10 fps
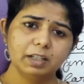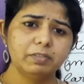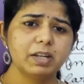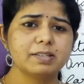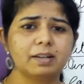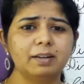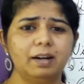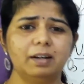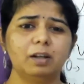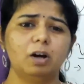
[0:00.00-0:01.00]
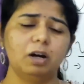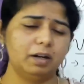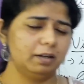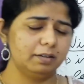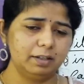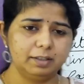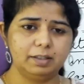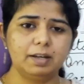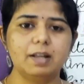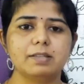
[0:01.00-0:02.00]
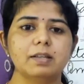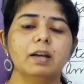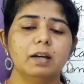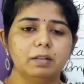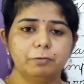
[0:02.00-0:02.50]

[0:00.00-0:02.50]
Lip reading: there is a cut or anything else,